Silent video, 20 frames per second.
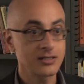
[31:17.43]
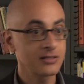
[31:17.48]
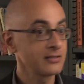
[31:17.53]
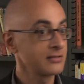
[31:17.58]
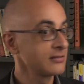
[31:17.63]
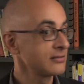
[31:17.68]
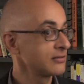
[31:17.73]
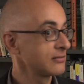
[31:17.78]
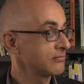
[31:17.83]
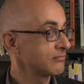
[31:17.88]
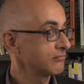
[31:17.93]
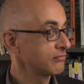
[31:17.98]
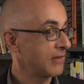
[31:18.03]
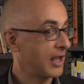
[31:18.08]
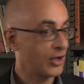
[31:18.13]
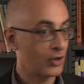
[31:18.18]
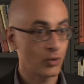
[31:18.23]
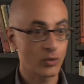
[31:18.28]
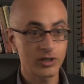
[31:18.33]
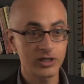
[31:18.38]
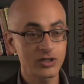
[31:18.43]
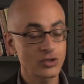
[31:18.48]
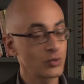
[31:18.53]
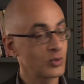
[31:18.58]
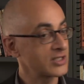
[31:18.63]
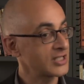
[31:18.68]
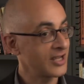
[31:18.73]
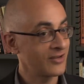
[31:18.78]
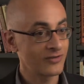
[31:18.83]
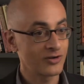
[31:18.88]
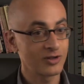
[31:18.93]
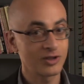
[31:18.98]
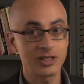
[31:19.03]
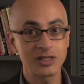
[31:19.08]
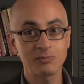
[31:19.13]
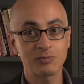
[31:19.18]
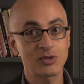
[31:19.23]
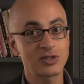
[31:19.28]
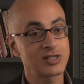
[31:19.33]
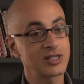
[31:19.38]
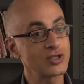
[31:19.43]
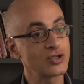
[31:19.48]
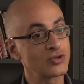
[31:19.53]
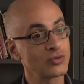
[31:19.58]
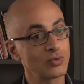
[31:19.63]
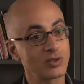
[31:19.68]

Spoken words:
And according to whatever these procedures,